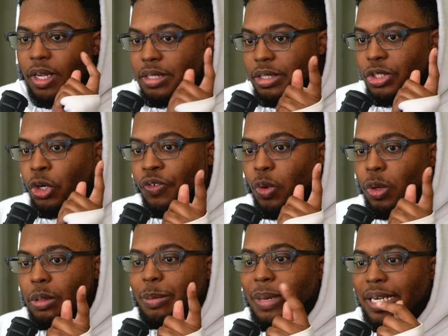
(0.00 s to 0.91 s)
Silver
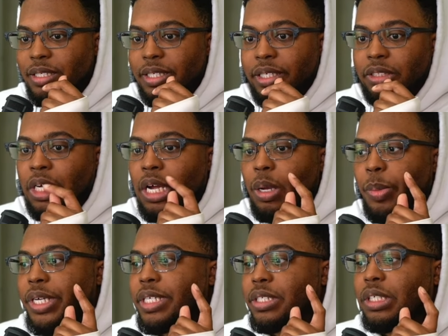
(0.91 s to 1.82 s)
would be my six
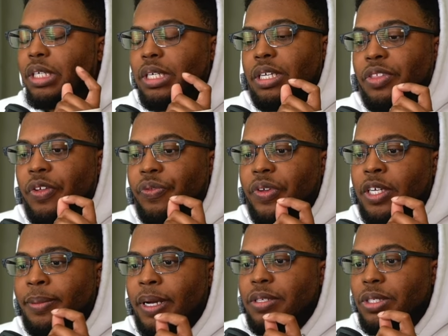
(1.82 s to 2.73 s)
because the thing
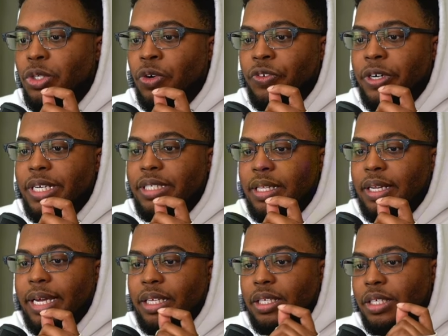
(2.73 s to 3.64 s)
about Silver is that,
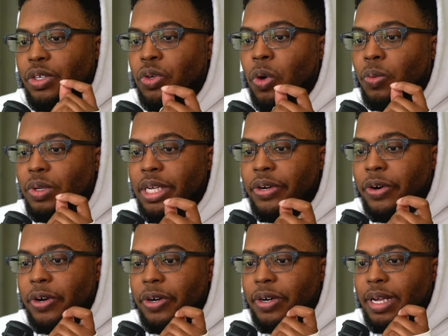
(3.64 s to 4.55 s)
like, you don't need
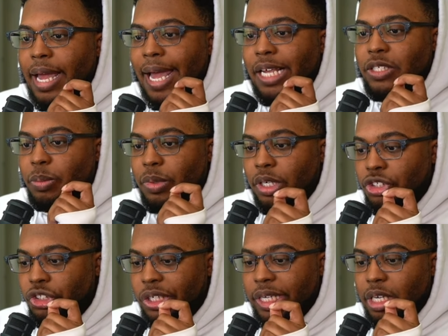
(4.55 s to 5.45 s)
her as
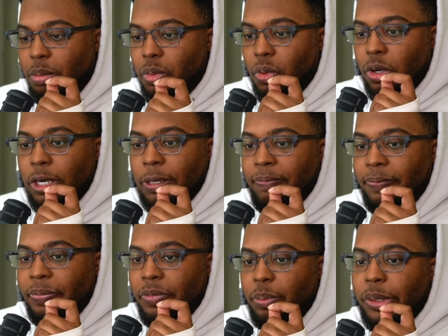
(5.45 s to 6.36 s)
much anymore
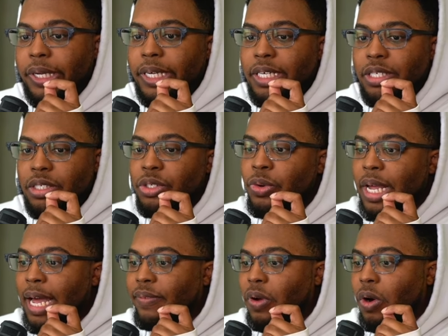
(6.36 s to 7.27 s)
because you
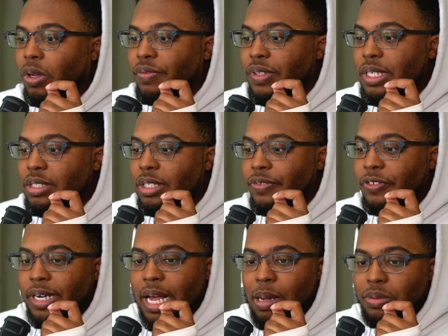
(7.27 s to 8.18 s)
have all of these
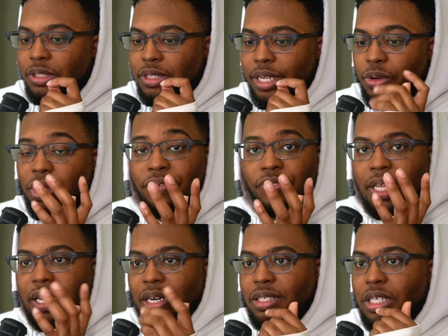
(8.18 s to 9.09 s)
different options that you can fill
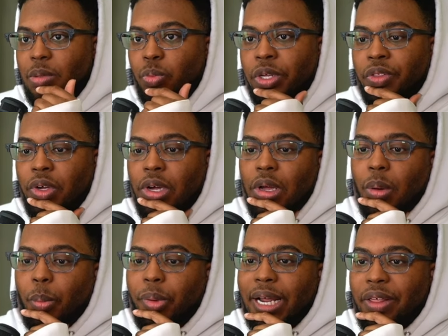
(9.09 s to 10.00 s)
out a team with.
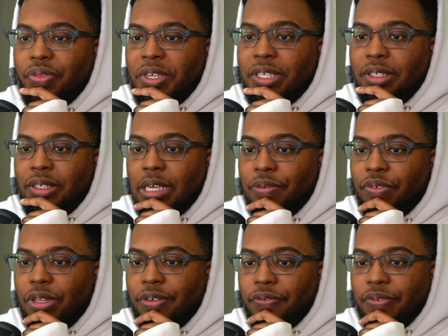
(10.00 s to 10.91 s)
But I think
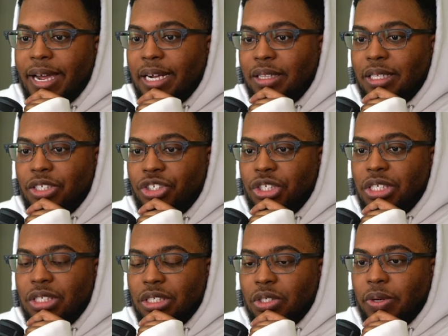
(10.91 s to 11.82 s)
given the fact that
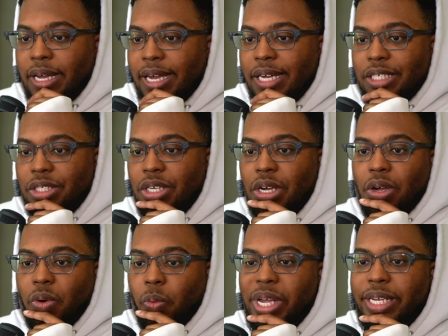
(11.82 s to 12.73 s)
she still has
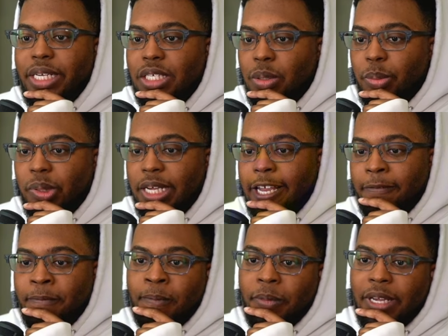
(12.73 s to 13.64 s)
weakness
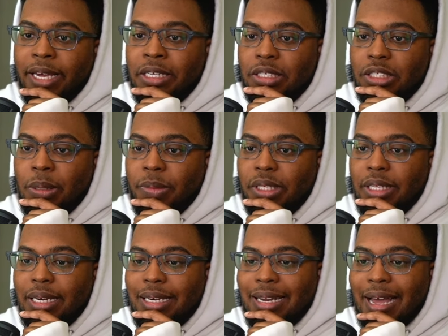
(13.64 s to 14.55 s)
implant, and it's something
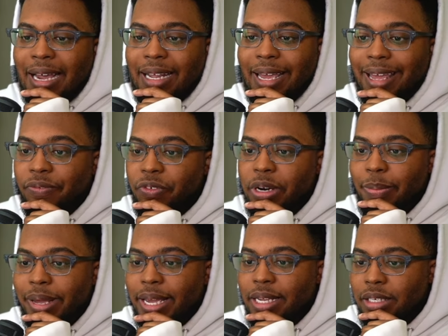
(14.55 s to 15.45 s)
that not every
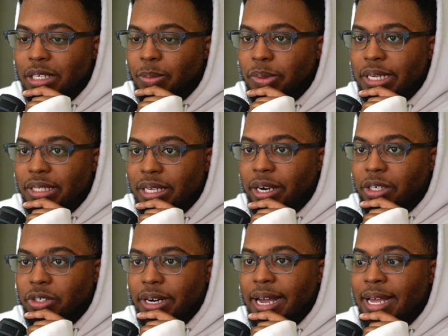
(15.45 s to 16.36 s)
main D P S
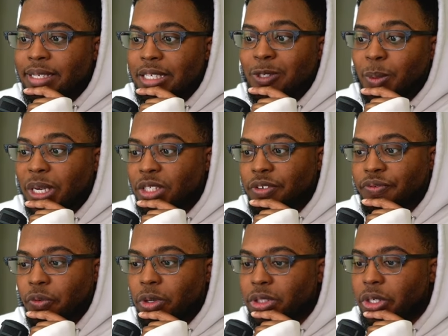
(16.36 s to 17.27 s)
character has, especially
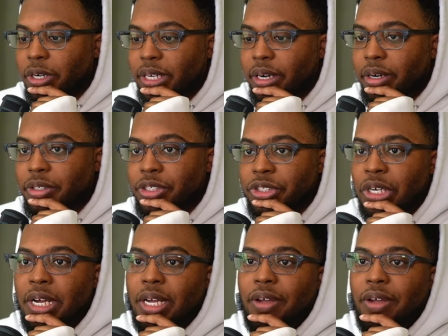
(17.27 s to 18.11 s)
four-star characters.